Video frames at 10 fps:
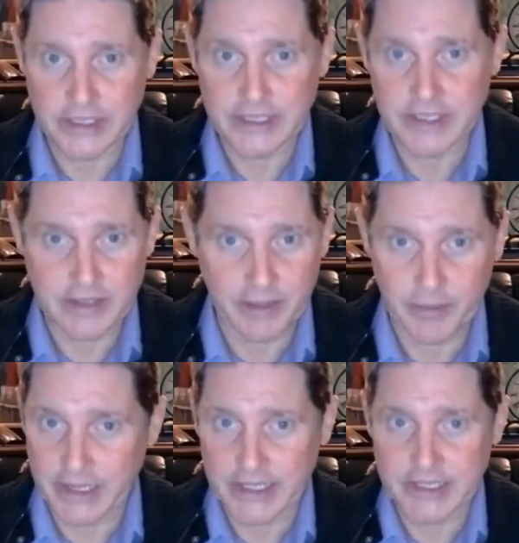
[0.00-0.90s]
li-
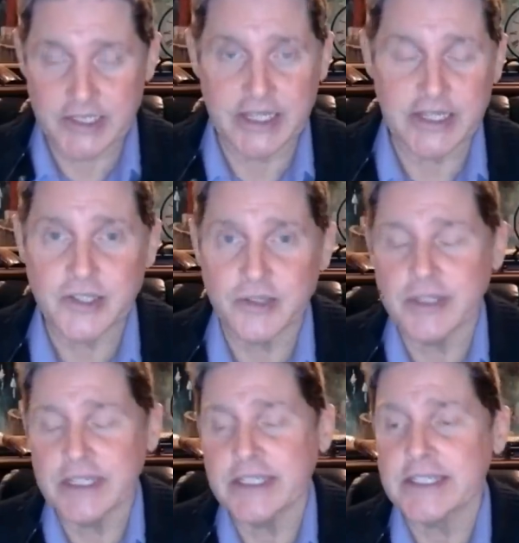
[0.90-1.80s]
they've been listening
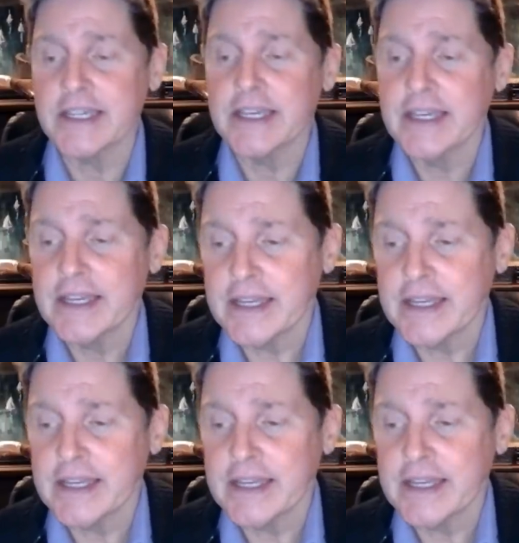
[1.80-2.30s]
to this,